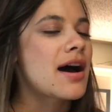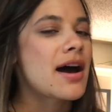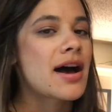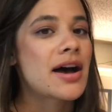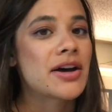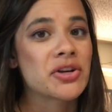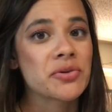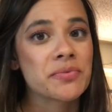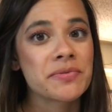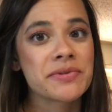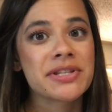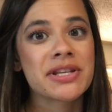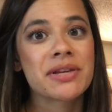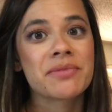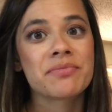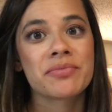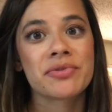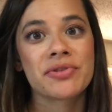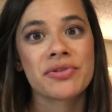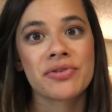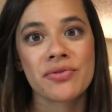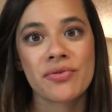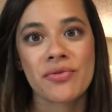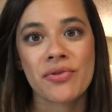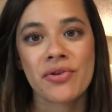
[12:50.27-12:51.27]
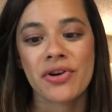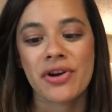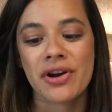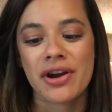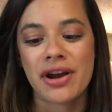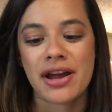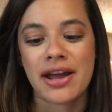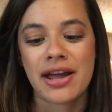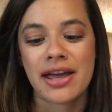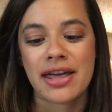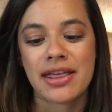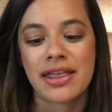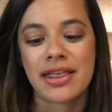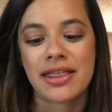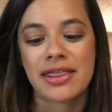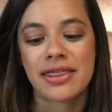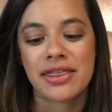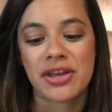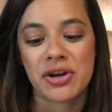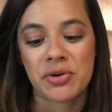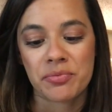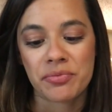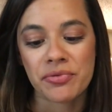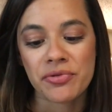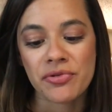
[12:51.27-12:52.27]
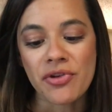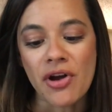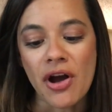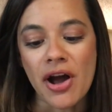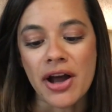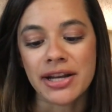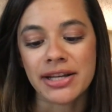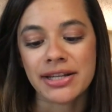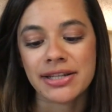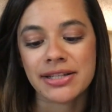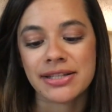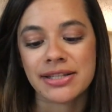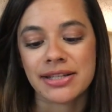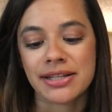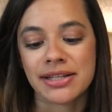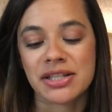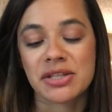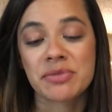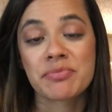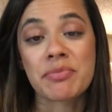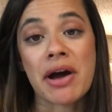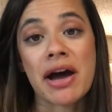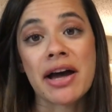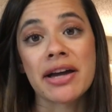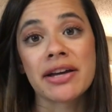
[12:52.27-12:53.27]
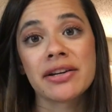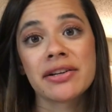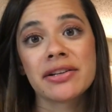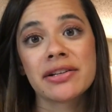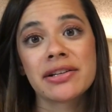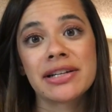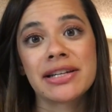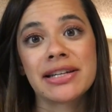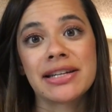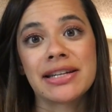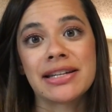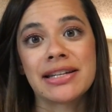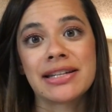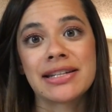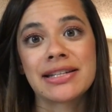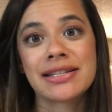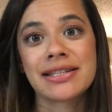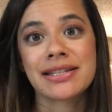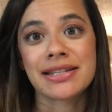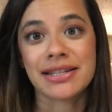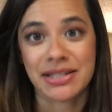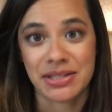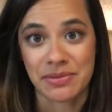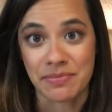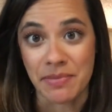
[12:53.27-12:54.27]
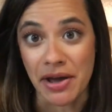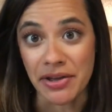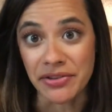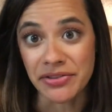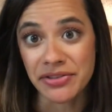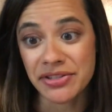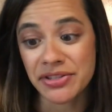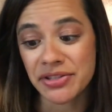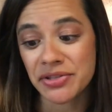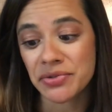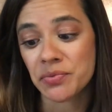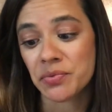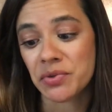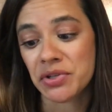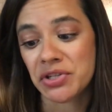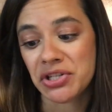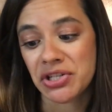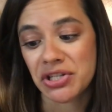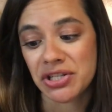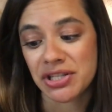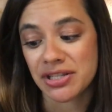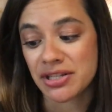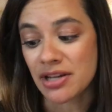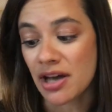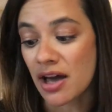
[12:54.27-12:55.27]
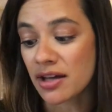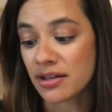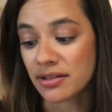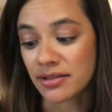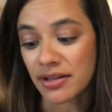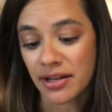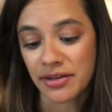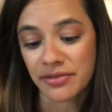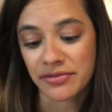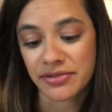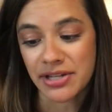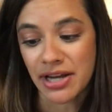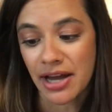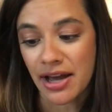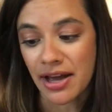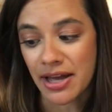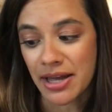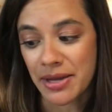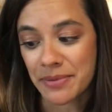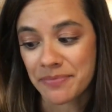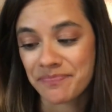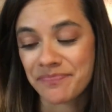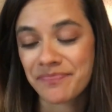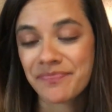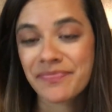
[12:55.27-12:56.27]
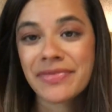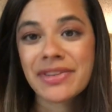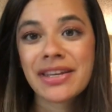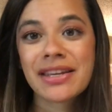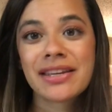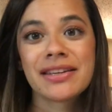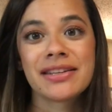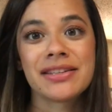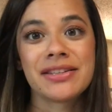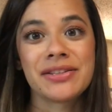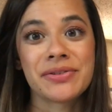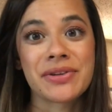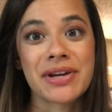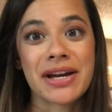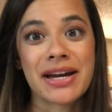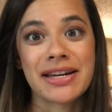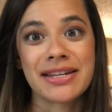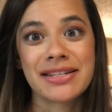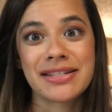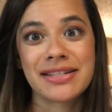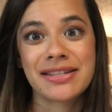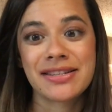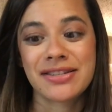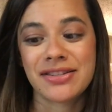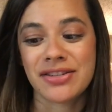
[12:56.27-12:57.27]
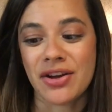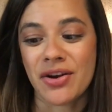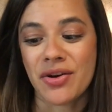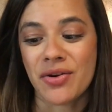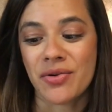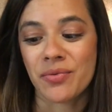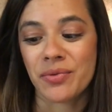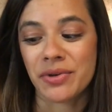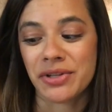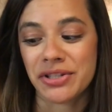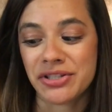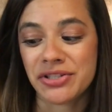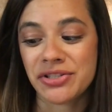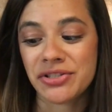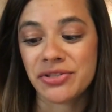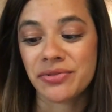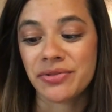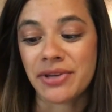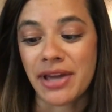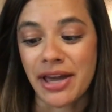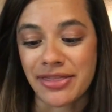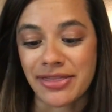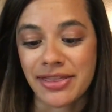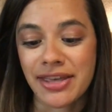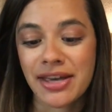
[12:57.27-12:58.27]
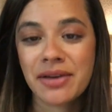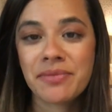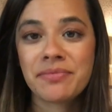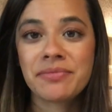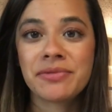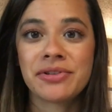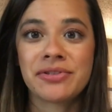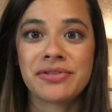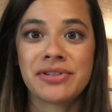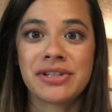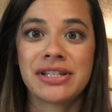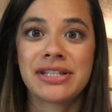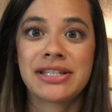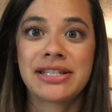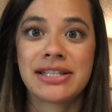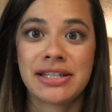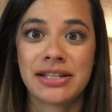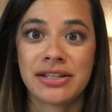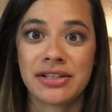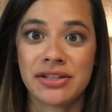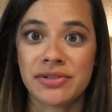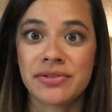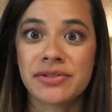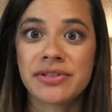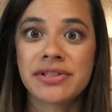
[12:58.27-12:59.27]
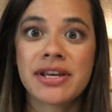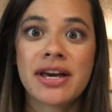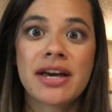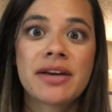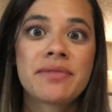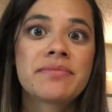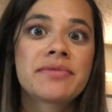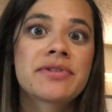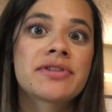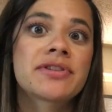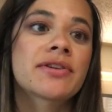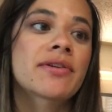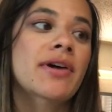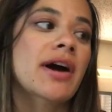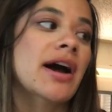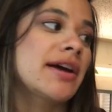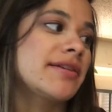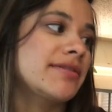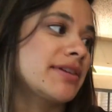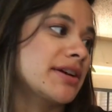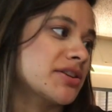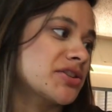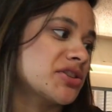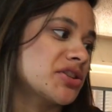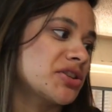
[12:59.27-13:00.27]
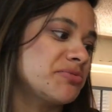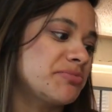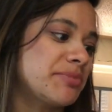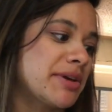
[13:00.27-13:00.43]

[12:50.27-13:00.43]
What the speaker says: 100% pure. Their products expire in 6 months, which is not a lot of time, you guys. So once you get them, you need to use them. So I've actually